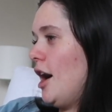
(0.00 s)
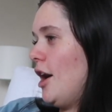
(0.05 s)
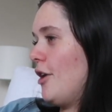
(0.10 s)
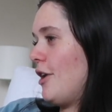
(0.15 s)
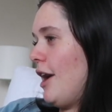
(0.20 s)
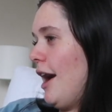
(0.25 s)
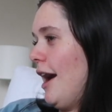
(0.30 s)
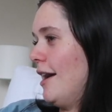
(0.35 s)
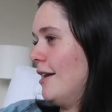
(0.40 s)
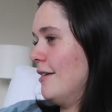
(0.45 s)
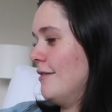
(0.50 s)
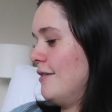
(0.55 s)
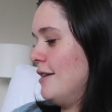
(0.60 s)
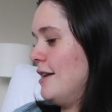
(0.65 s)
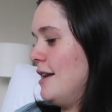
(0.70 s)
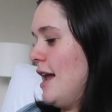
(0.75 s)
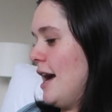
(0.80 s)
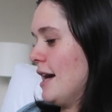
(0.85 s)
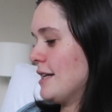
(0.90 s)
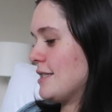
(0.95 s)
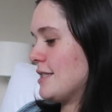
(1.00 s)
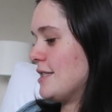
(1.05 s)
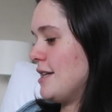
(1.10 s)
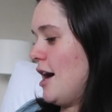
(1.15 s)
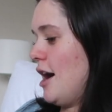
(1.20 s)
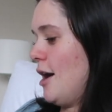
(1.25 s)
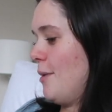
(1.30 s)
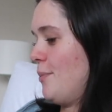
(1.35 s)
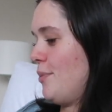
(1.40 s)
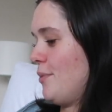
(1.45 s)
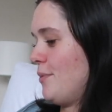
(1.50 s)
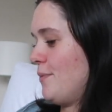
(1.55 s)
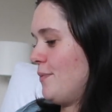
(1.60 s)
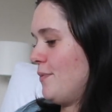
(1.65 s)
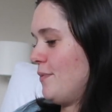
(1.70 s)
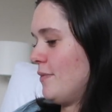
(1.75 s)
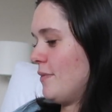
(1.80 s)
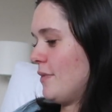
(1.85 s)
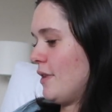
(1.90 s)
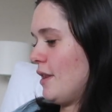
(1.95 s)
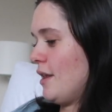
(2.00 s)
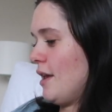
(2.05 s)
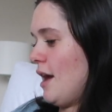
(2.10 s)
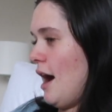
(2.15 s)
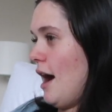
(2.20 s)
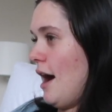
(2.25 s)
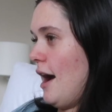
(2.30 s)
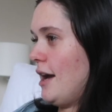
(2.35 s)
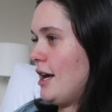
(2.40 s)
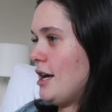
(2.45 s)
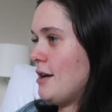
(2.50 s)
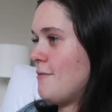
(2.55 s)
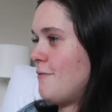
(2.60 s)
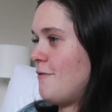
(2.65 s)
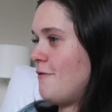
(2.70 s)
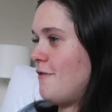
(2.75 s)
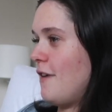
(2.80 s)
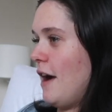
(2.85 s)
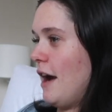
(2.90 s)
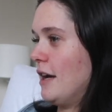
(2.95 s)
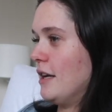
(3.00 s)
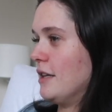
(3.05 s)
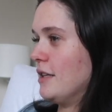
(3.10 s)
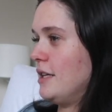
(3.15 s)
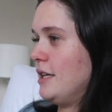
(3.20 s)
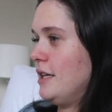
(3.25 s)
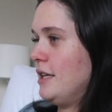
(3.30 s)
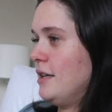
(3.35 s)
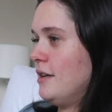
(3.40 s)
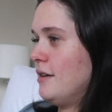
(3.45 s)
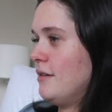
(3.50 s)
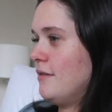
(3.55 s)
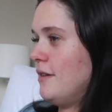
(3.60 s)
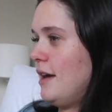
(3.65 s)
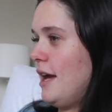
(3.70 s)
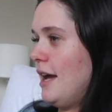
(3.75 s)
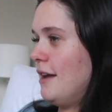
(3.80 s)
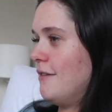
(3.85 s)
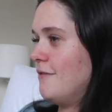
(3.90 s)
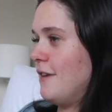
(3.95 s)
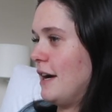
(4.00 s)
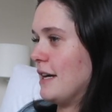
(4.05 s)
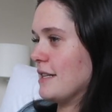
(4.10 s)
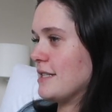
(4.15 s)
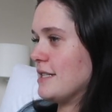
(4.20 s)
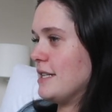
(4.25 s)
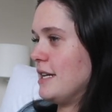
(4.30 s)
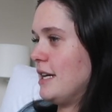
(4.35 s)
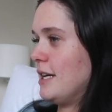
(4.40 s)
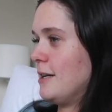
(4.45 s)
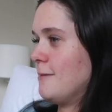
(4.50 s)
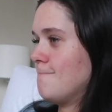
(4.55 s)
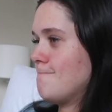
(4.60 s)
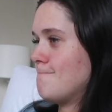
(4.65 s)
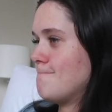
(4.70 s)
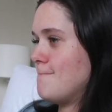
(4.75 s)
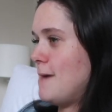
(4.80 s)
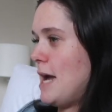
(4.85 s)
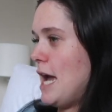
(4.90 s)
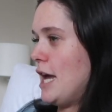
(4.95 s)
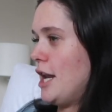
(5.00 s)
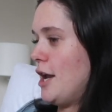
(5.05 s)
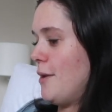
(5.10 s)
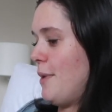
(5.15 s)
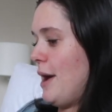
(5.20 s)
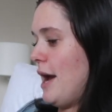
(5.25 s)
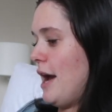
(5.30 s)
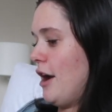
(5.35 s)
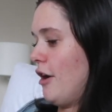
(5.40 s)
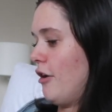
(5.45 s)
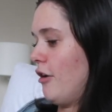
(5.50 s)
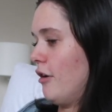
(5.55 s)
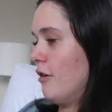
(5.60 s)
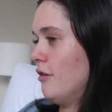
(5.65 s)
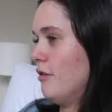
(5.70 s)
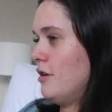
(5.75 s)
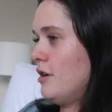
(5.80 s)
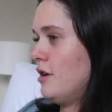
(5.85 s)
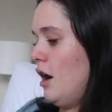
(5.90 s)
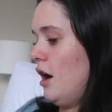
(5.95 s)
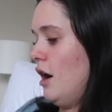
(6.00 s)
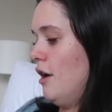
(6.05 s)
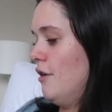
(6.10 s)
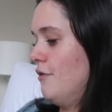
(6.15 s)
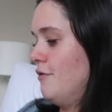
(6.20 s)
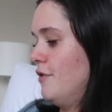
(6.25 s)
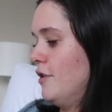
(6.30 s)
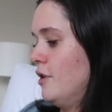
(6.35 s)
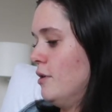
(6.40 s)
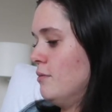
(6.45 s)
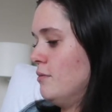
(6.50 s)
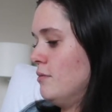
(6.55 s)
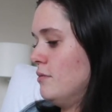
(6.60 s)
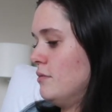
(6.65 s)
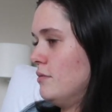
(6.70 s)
Okay, next up, I am finally investing in a pair of